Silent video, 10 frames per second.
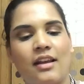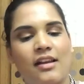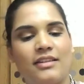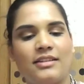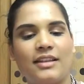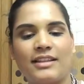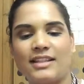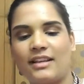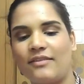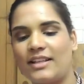So that's
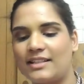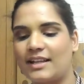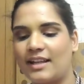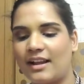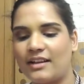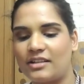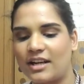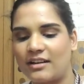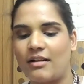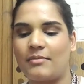kind of exciting. I tried
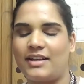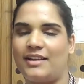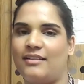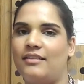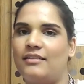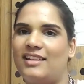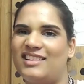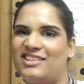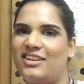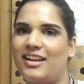it on my nail
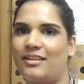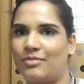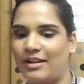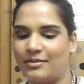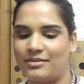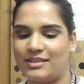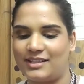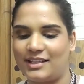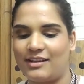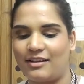yesterday while I was just
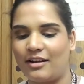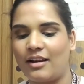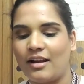sitting there